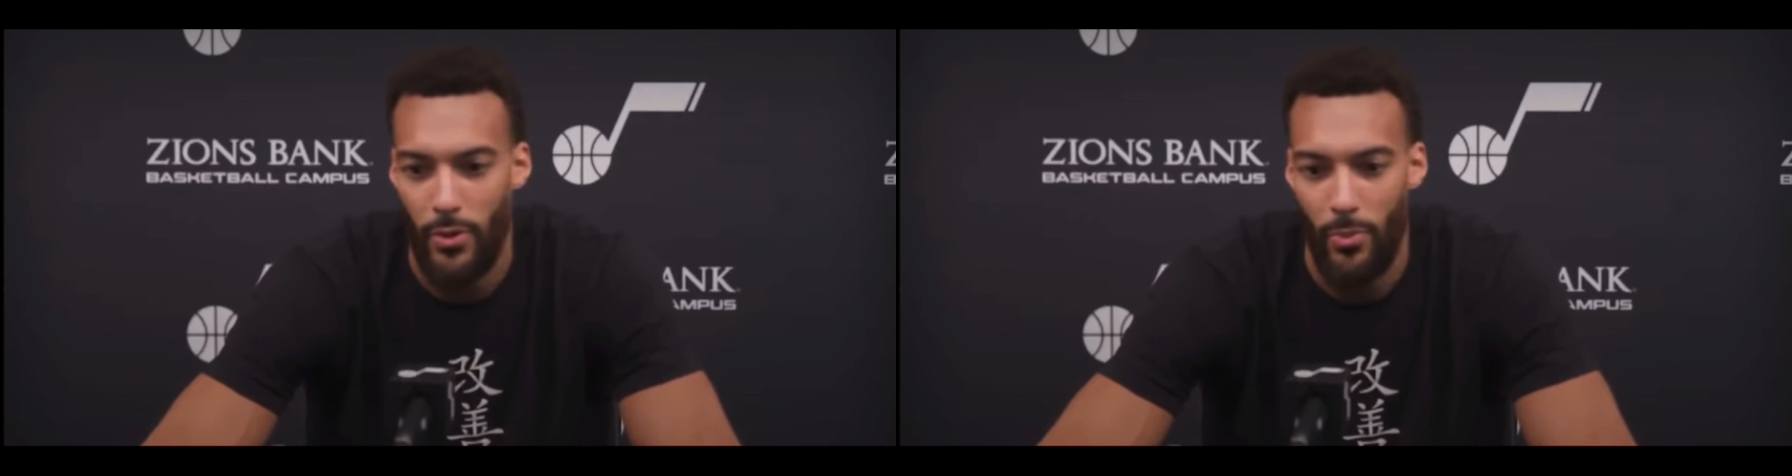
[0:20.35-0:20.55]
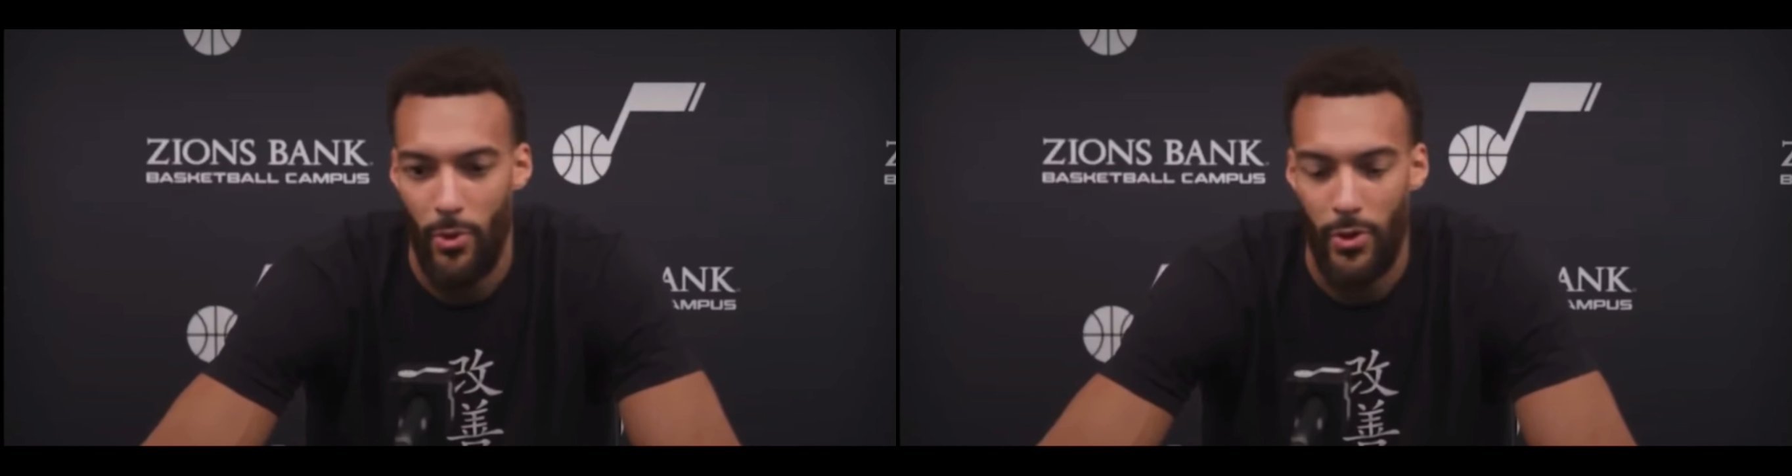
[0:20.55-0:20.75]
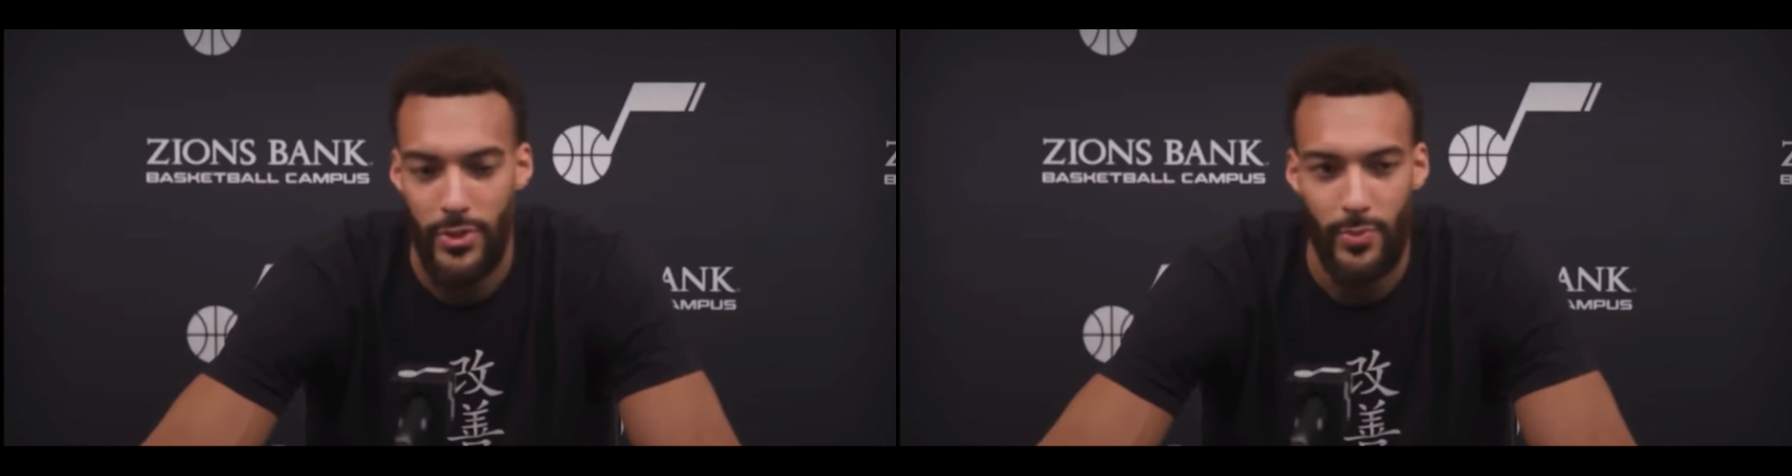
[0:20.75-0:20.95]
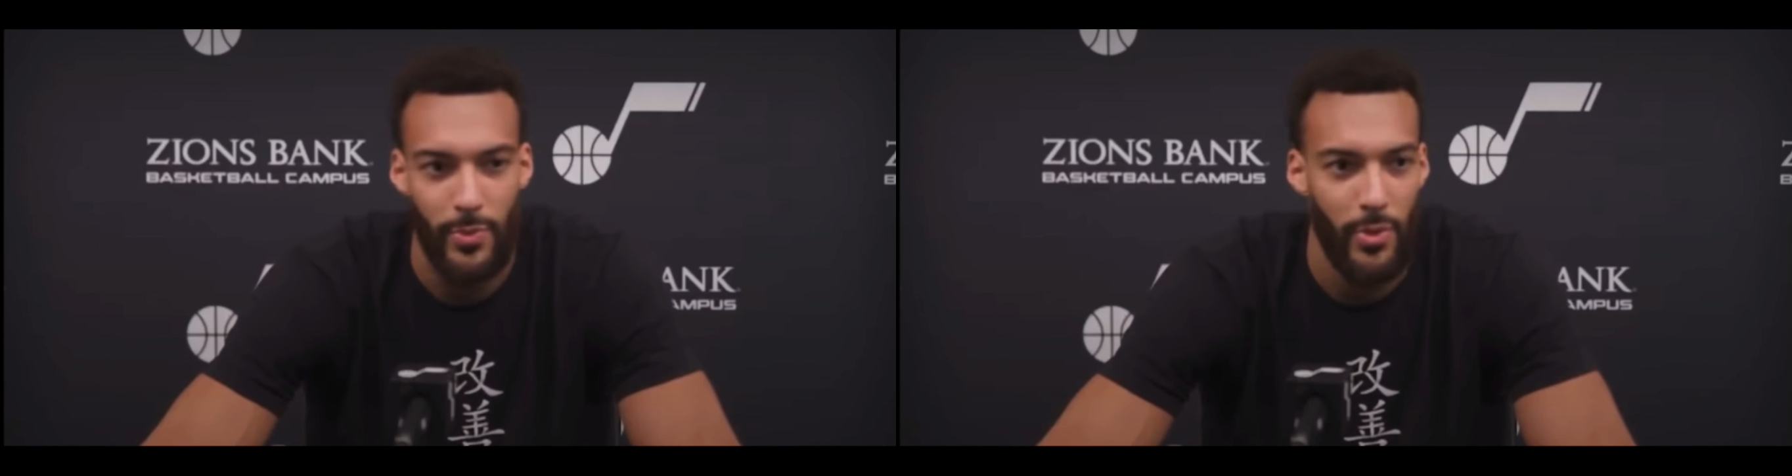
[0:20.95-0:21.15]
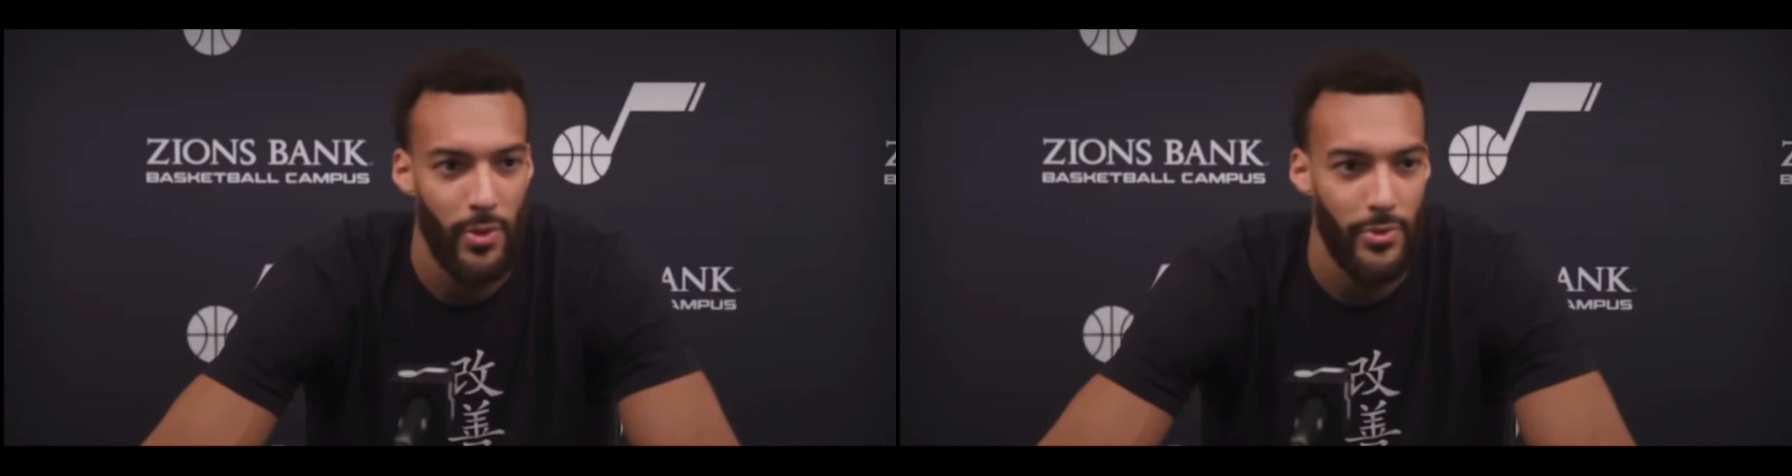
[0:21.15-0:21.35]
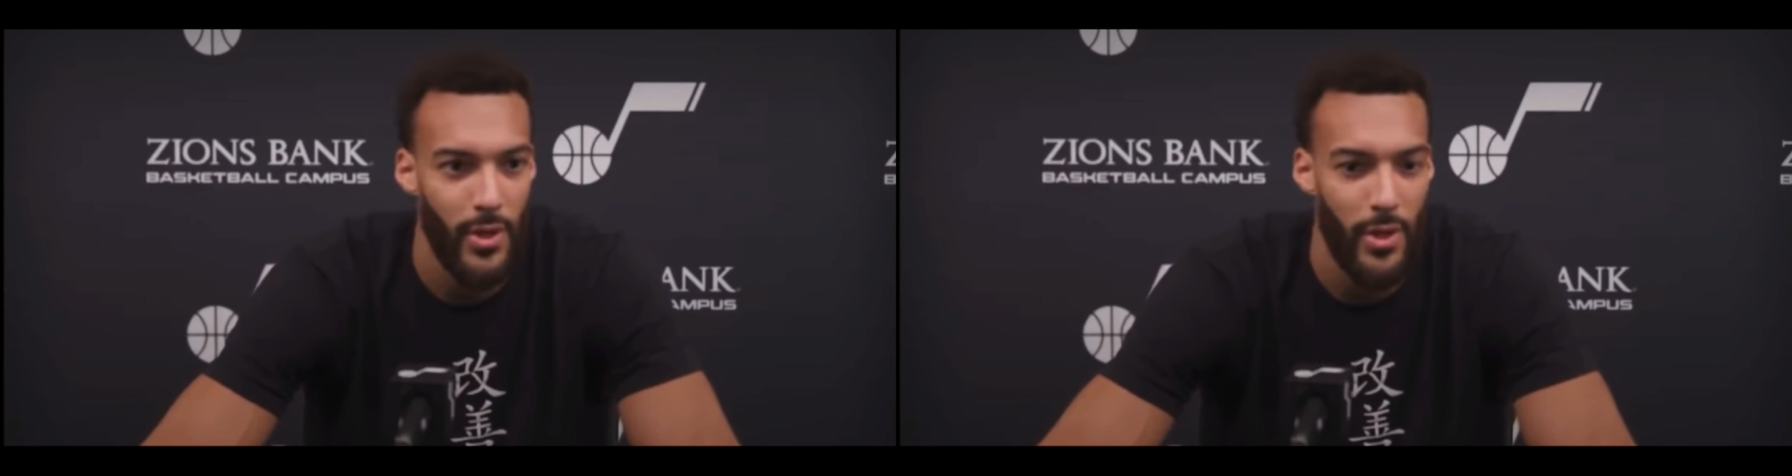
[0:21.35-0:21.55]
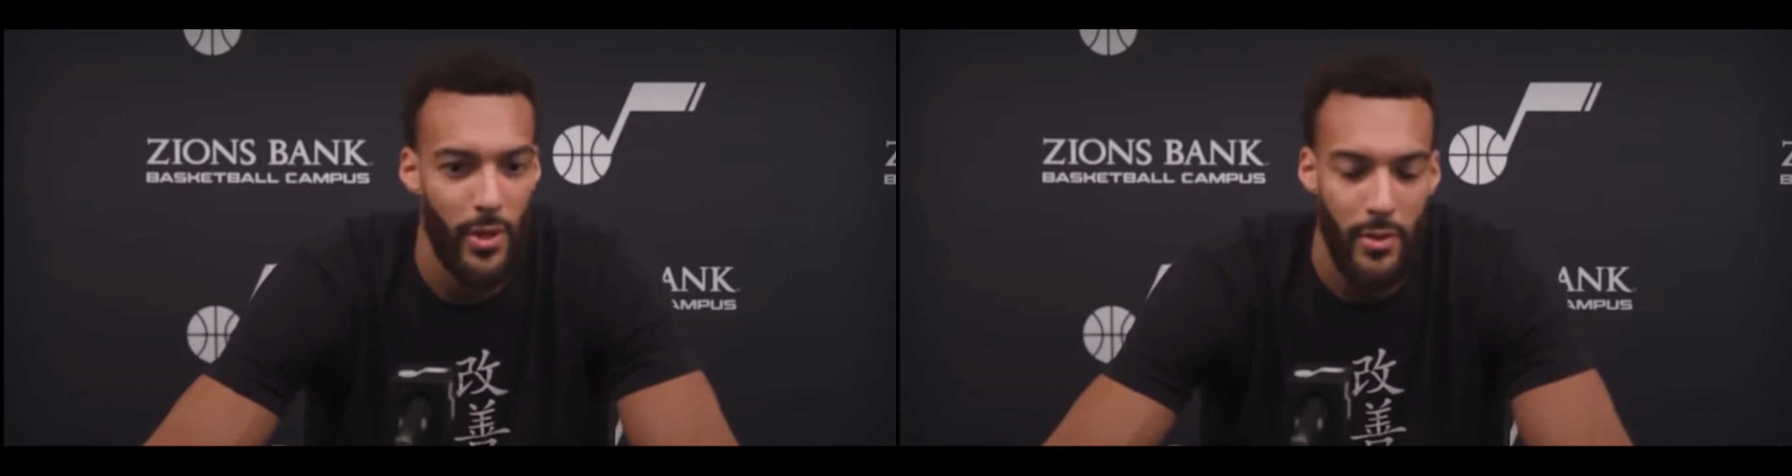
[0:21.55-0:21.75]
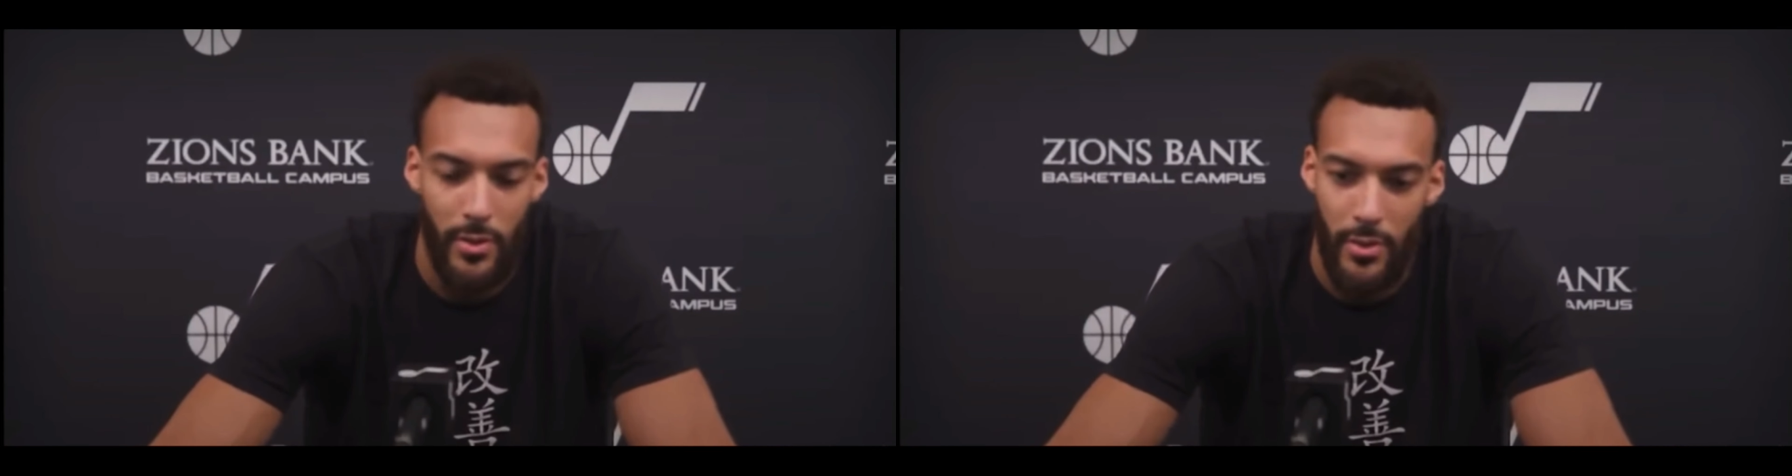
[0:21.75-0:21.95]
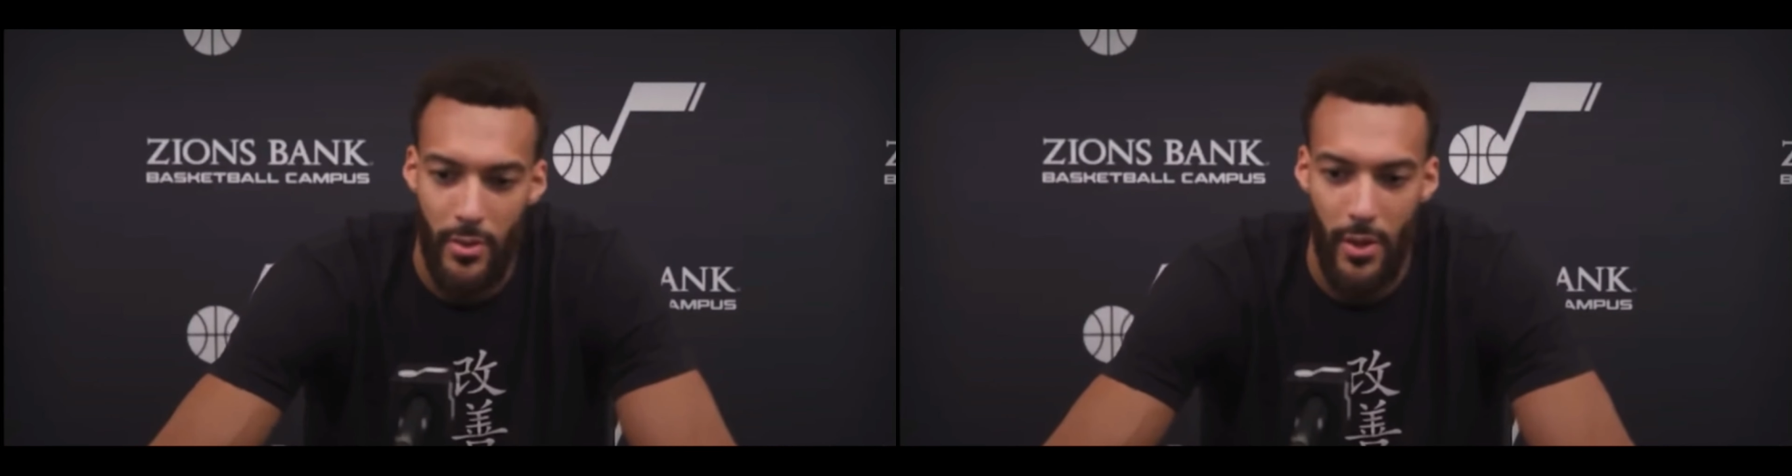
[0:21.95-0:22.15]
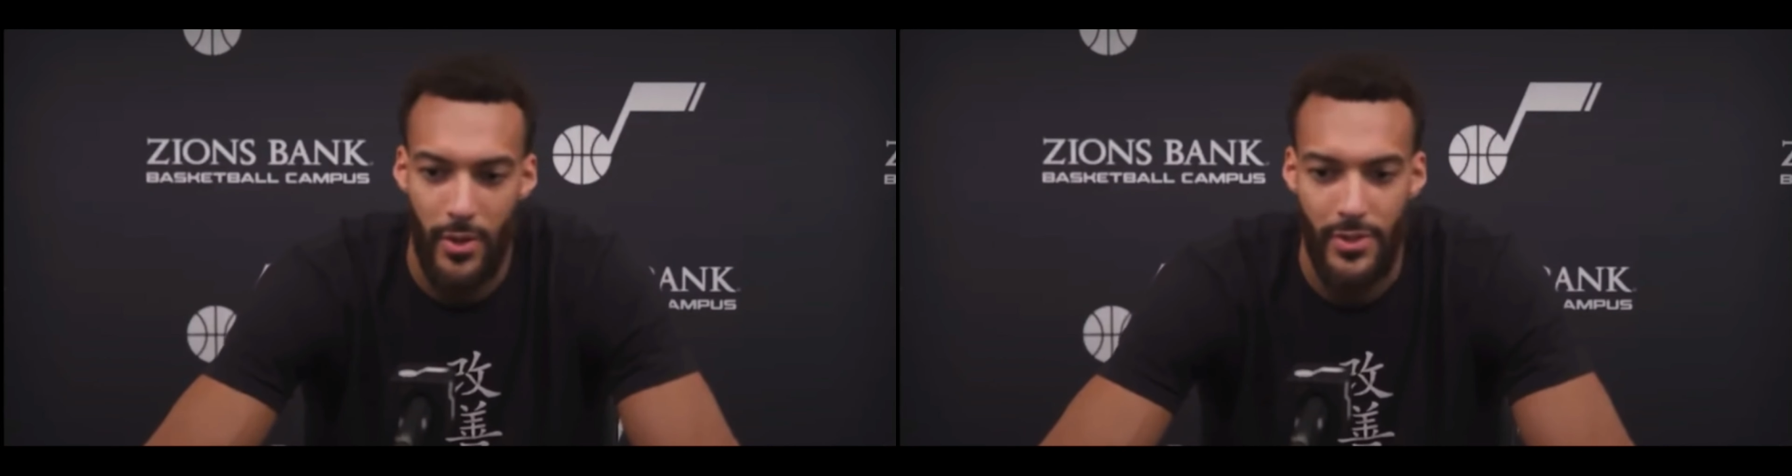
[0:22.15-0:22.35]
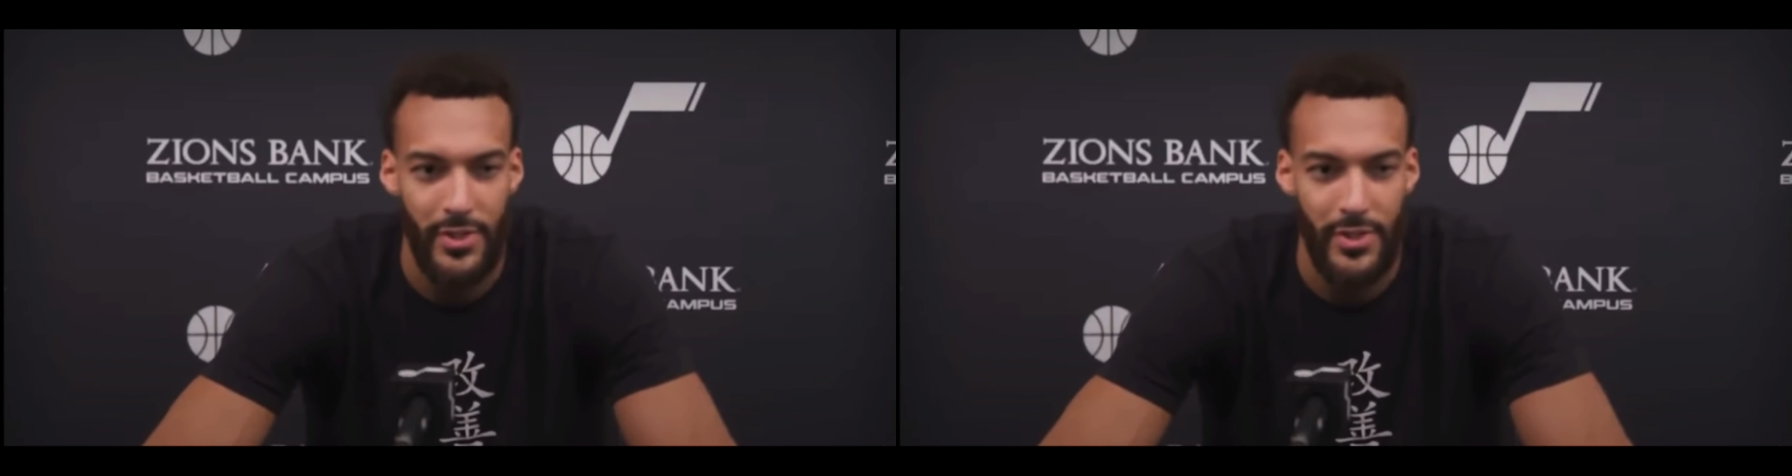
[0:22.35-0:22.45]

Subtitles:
and the more these people try to